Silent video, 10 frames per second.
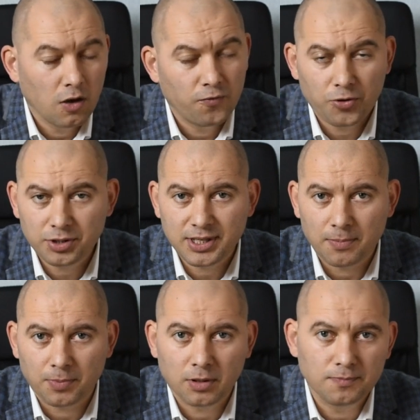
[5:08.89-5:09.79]
For
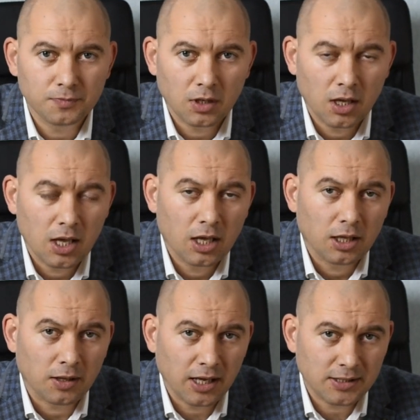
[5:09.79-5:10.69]
example,
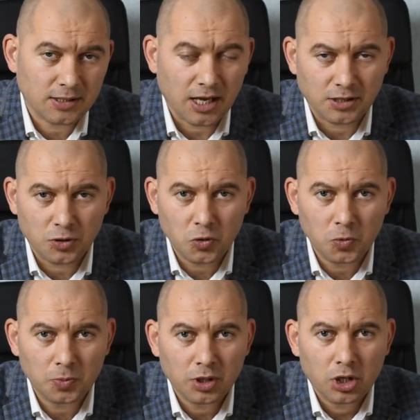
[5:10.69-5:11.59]
let's
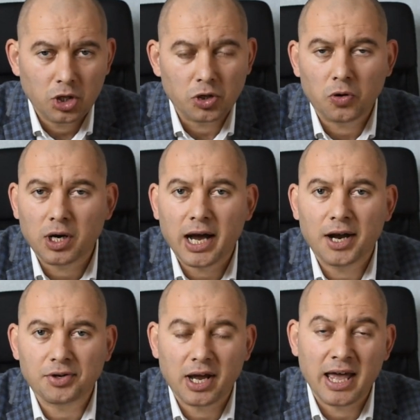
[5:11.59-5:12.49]
assume you
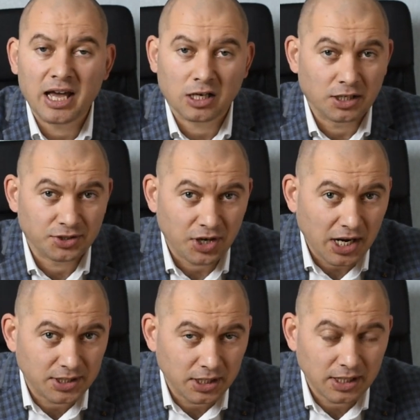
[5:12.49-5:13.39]
hire a
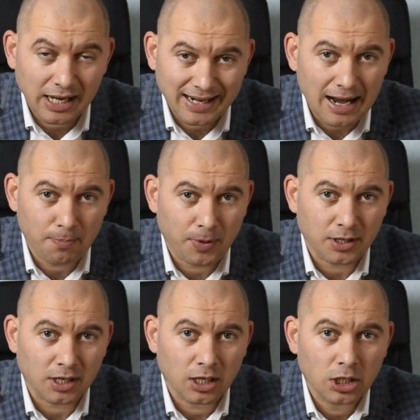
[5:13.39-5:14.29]
contracting
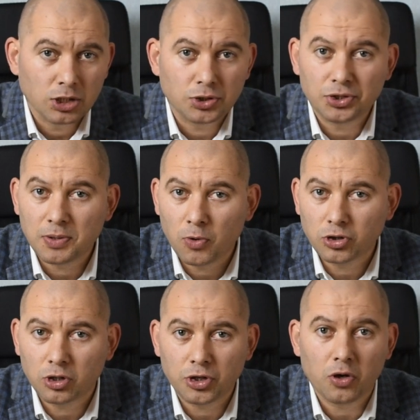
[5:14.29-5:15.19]
company to
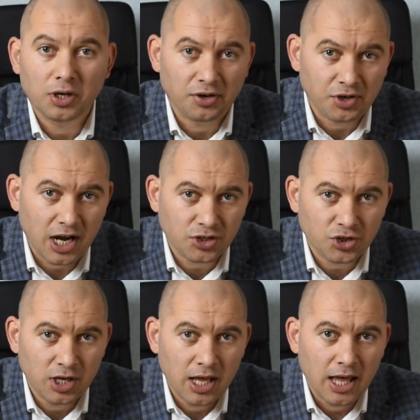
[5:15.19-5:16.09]
remodel your garage
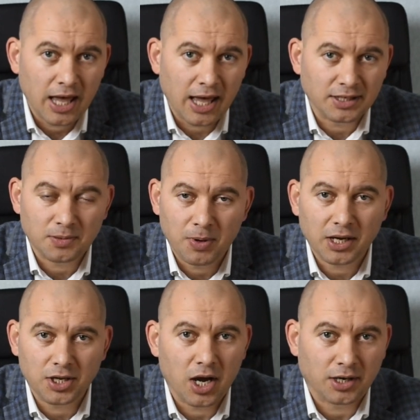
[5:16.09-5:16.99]
and
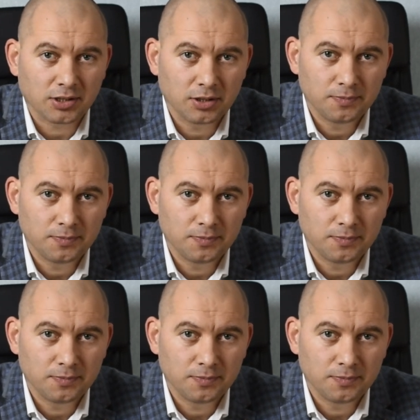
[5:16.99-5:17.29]
backyard.